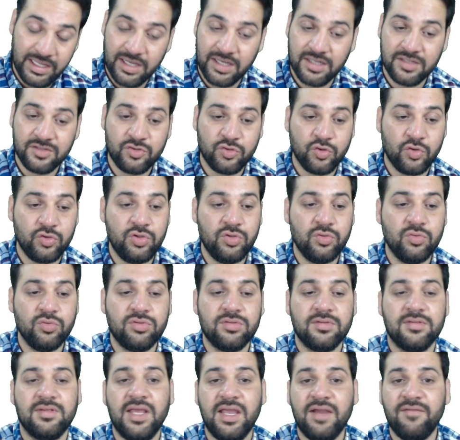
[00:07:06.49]
hours. So you
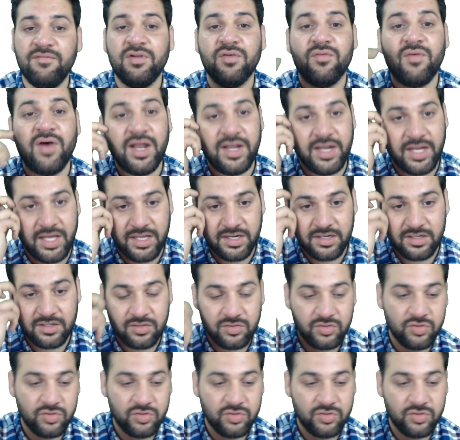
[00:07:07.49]
saved 1 hour.